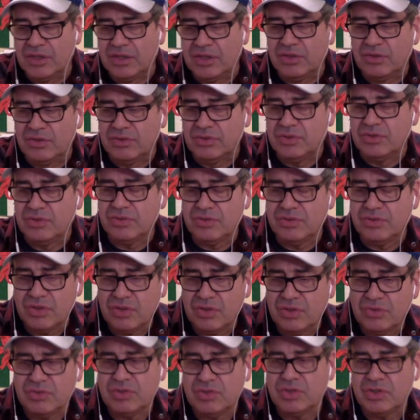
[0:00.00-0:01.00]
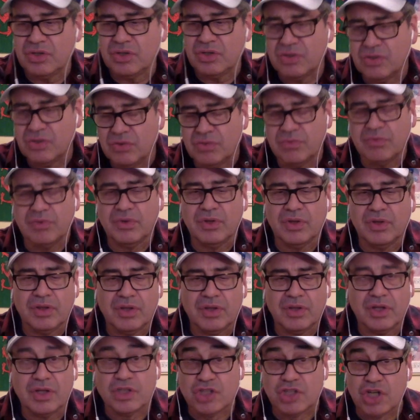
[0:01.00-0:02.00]
do do do do do
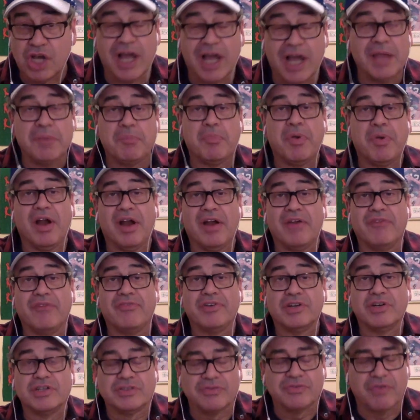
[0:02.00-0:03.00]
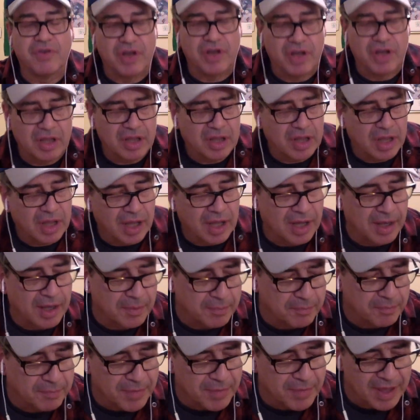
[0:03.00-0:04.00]
a giant parrot first of all
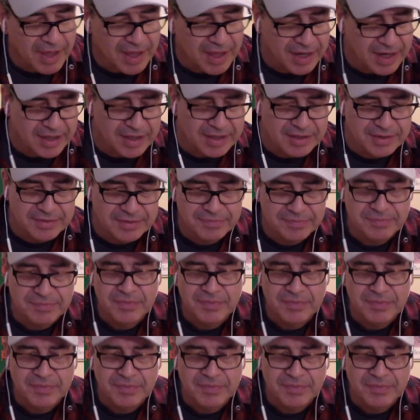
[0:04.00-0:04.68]
um, and a